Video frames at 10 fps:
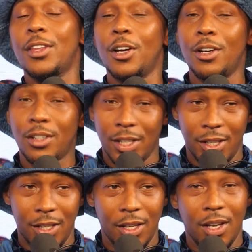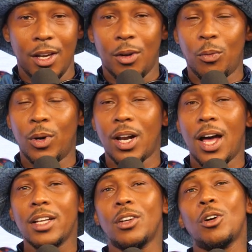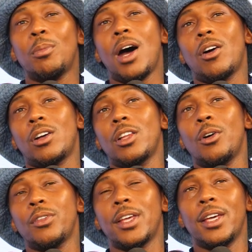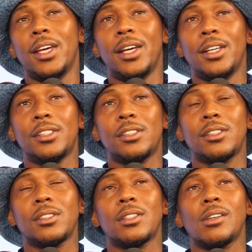Thirdly, what I know about clothing is